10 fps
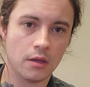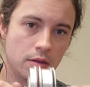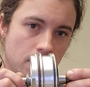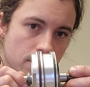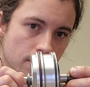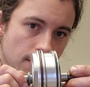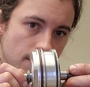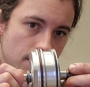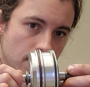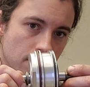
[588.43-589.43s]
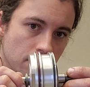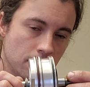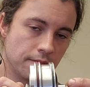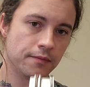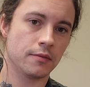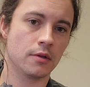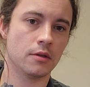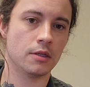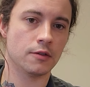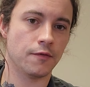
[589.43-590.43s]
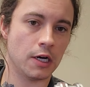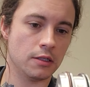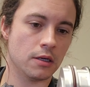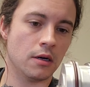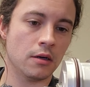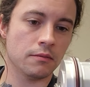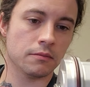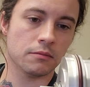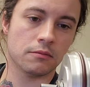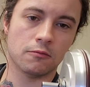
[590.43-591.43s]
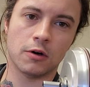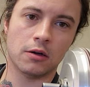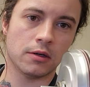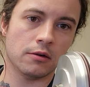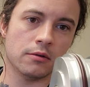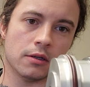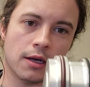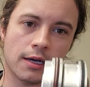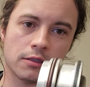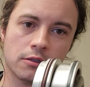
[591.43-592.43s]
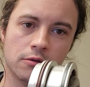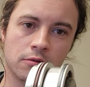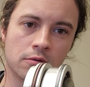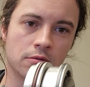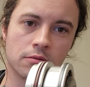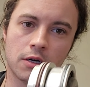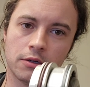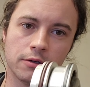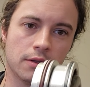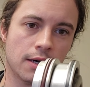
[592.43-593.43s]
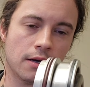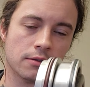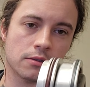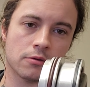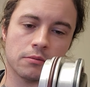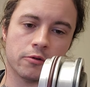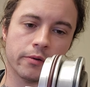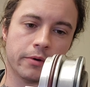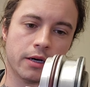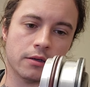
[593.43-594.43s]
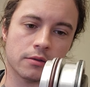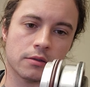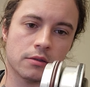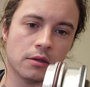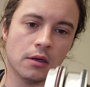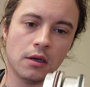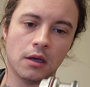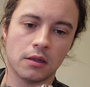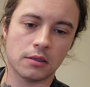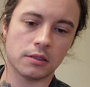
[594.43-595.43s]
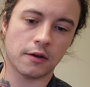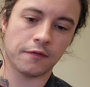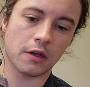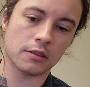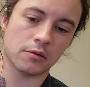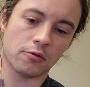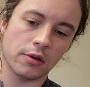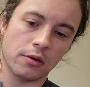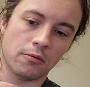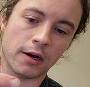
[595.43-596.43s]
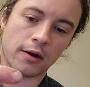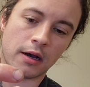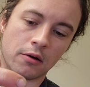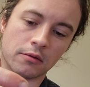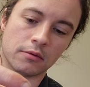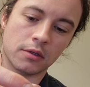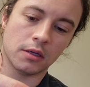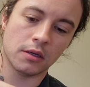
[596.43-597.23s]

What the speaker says: These are easy. This Viton, well known to last 200,000 or more miles. This stuff doesn't really wear out.